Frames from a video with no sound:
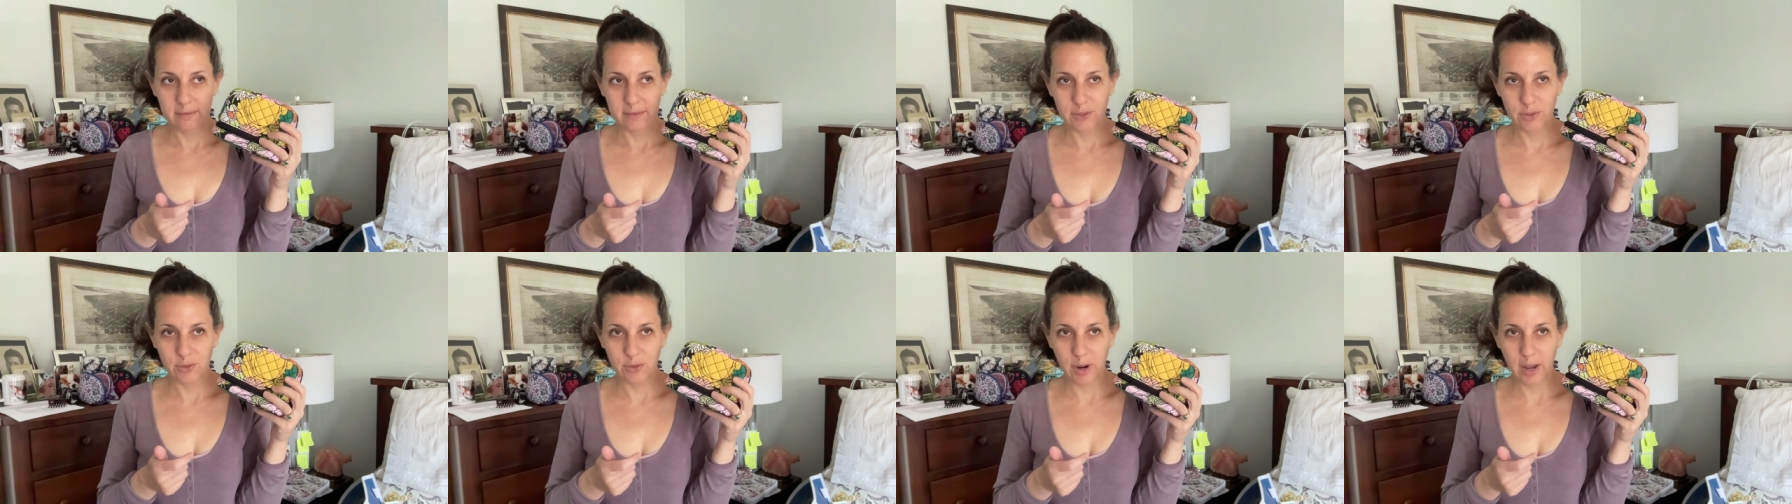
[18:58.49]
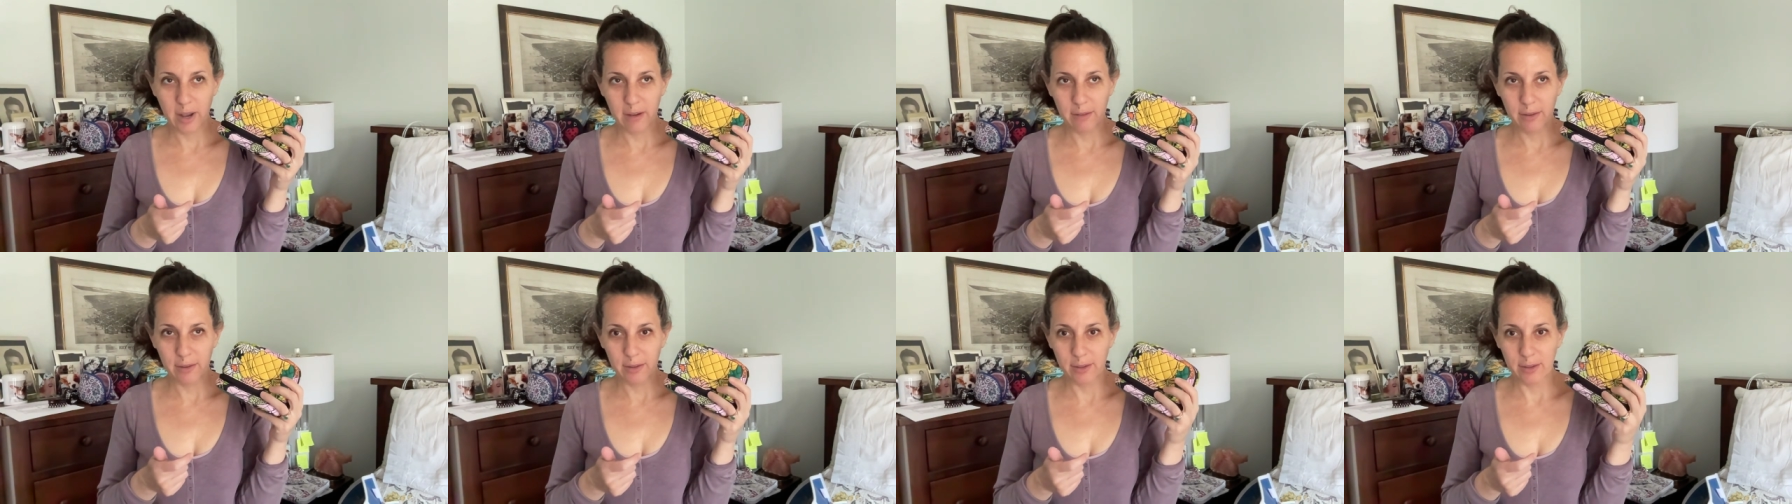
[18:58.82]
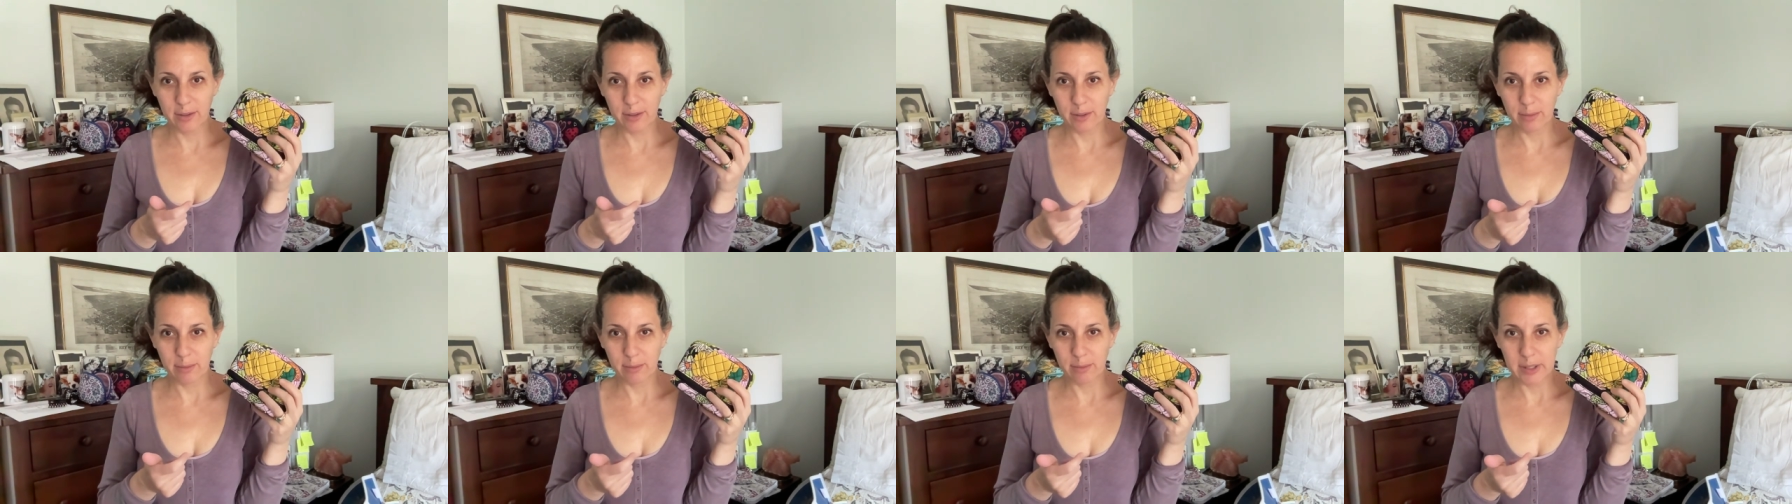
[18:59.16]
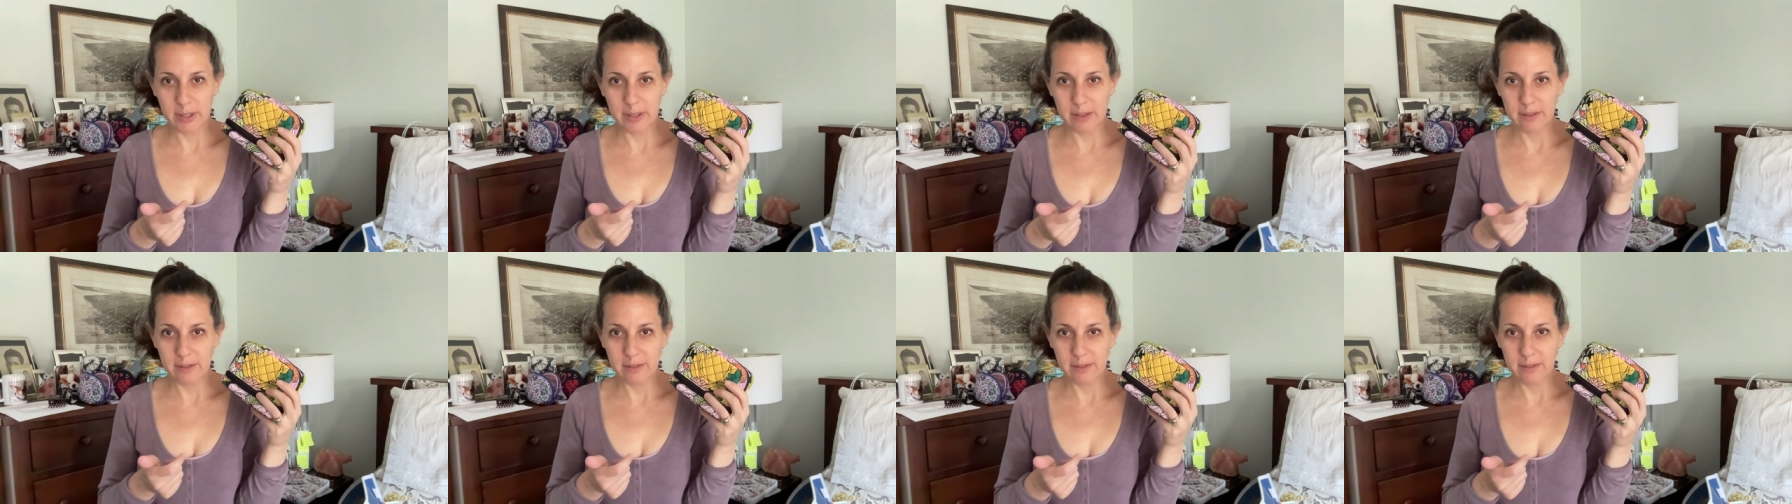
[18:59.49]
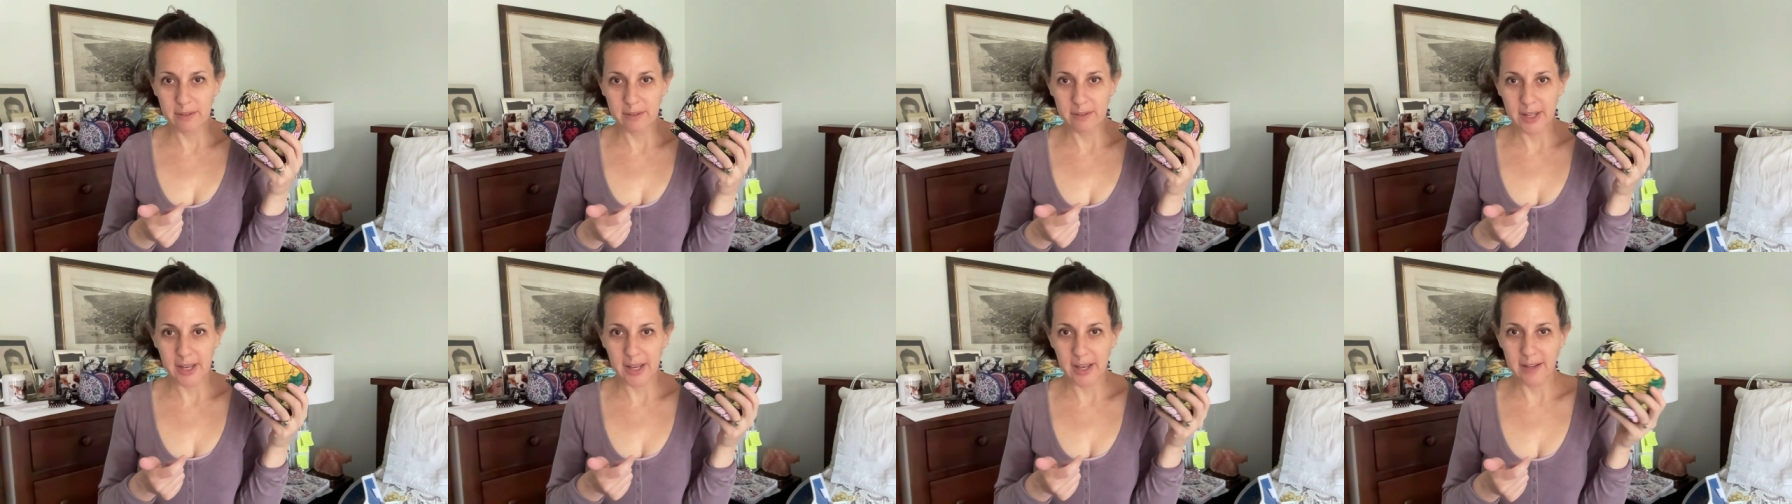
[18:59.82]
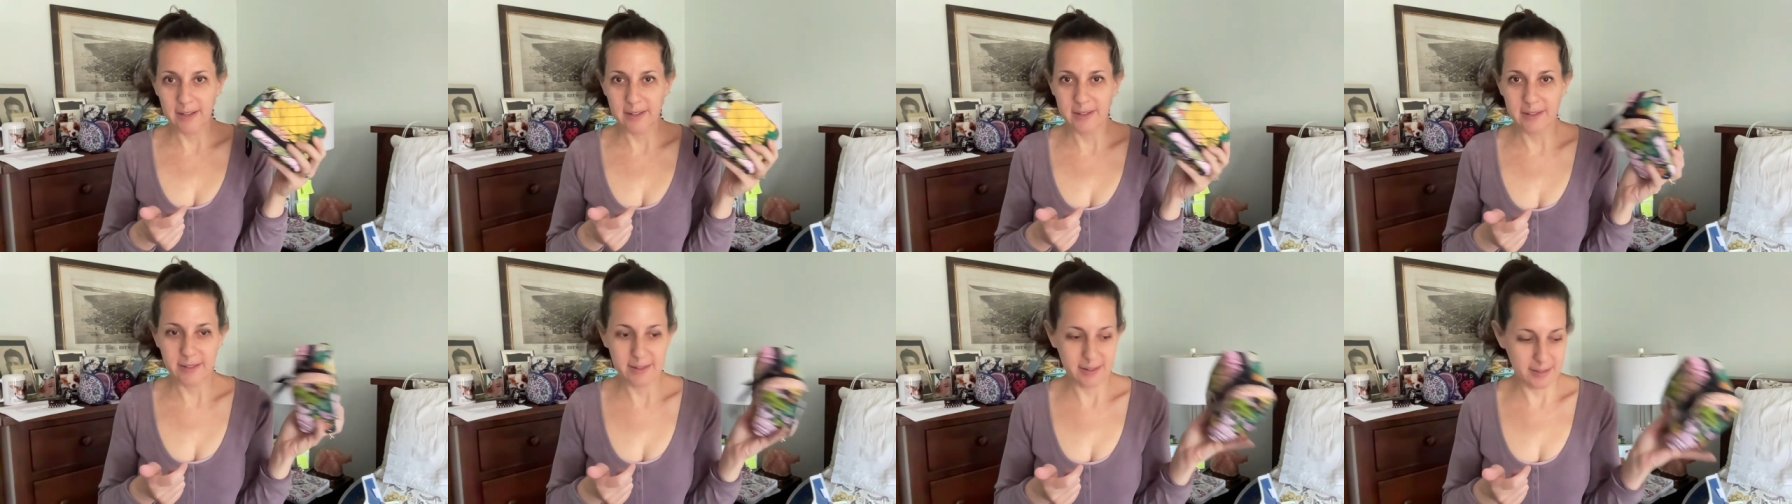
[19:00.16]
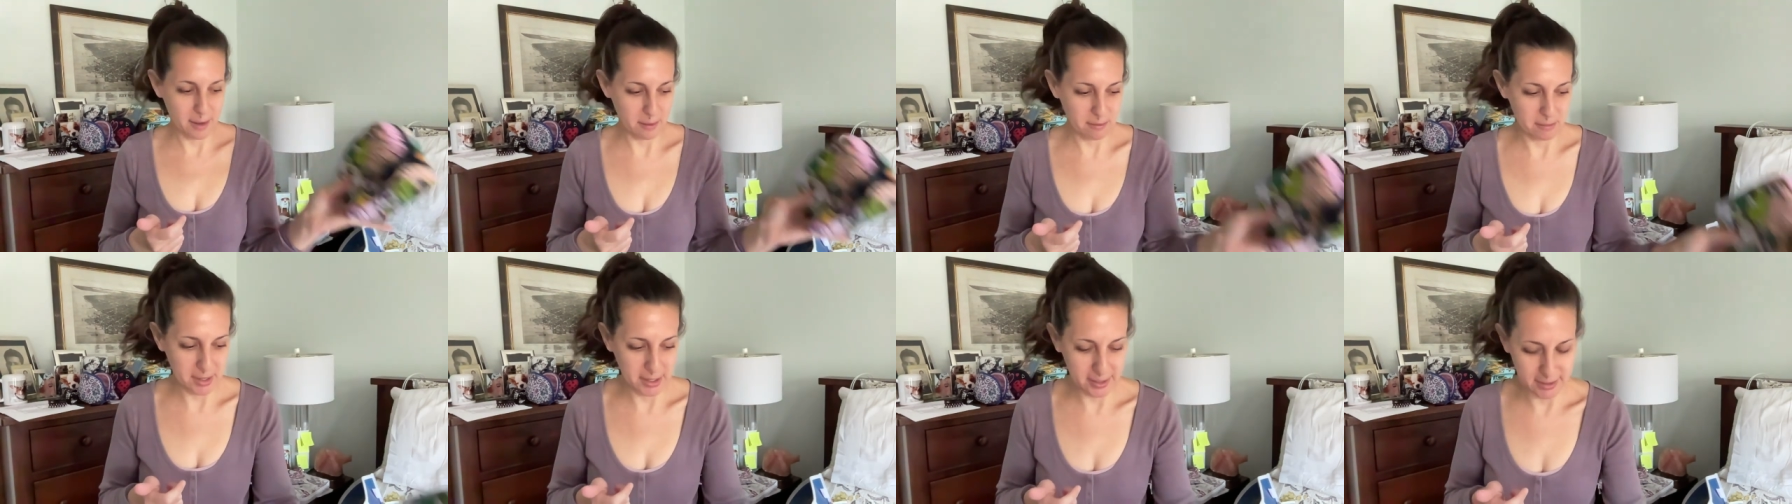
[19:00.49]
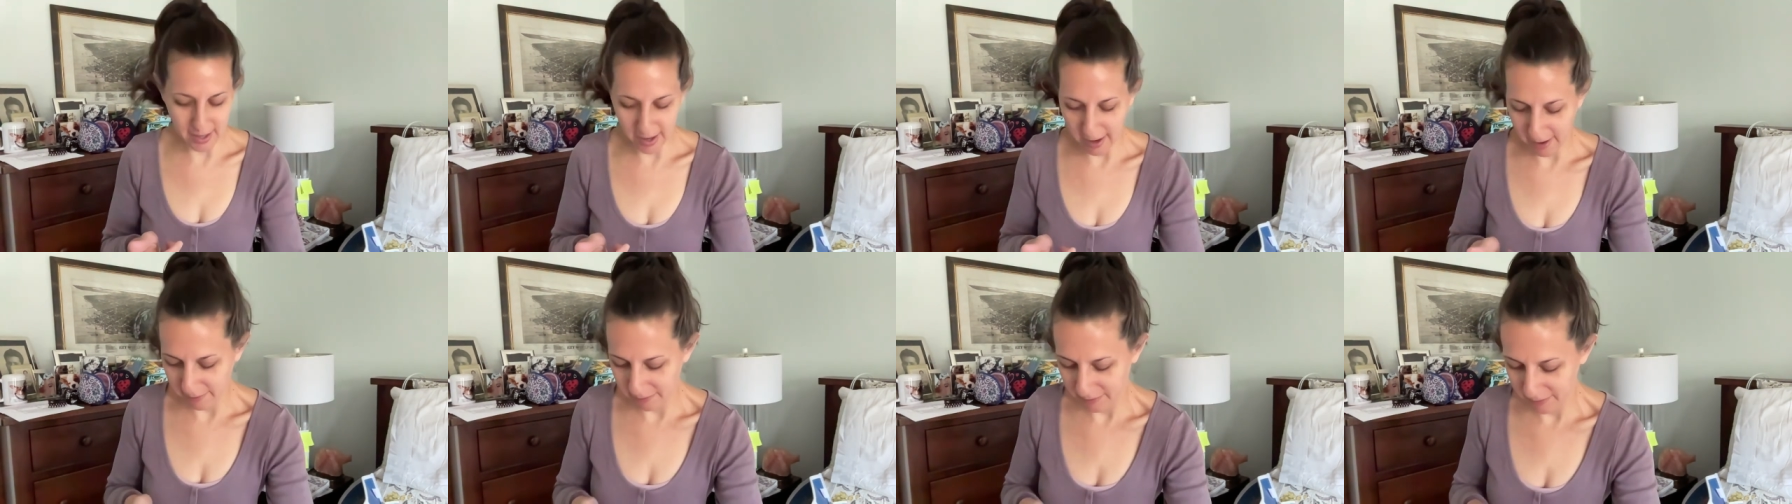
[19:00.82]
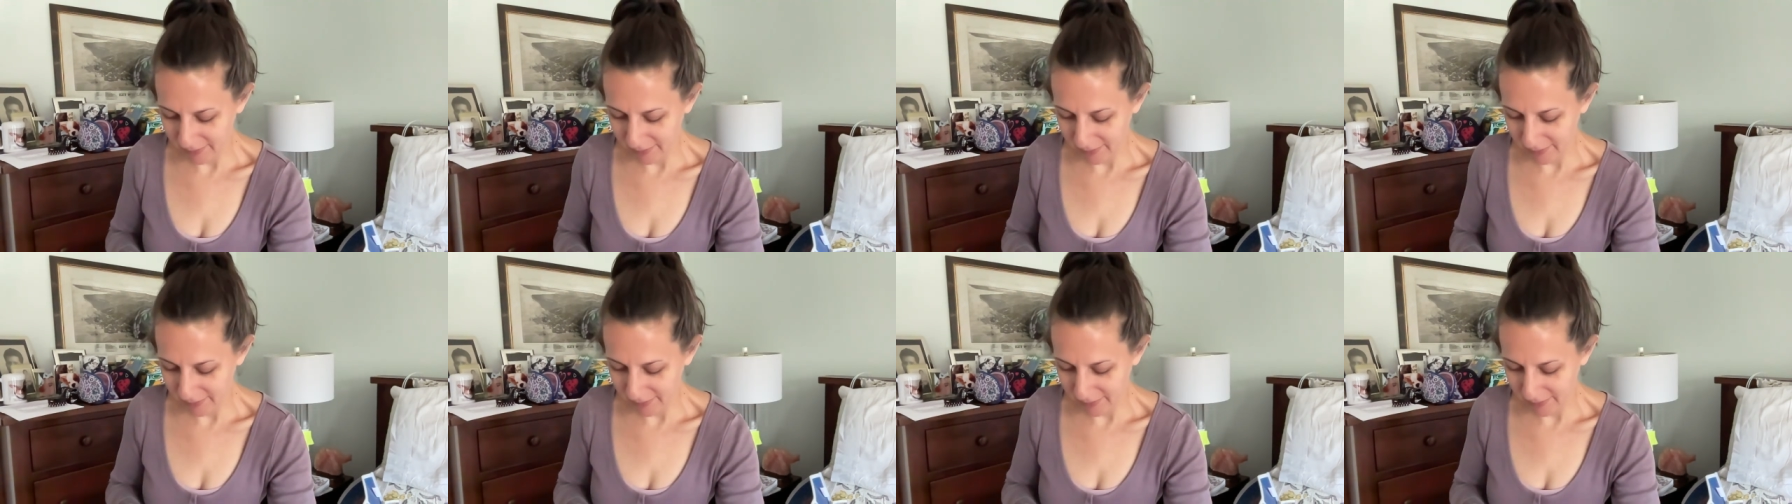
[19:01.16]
travel pill case, something like that.